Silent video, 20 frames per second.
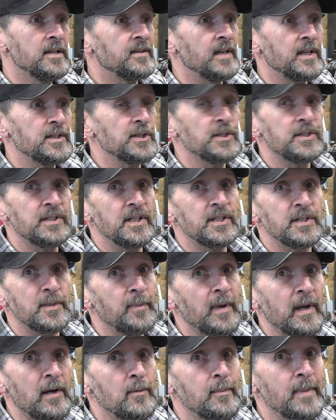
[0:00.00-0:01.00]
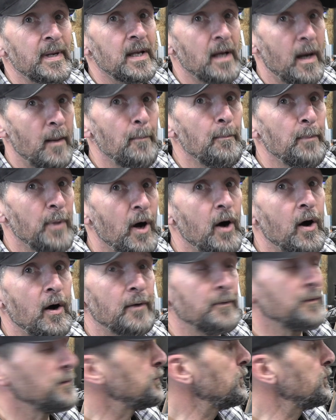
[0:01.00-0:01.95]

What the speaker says: they just disappear and become part of the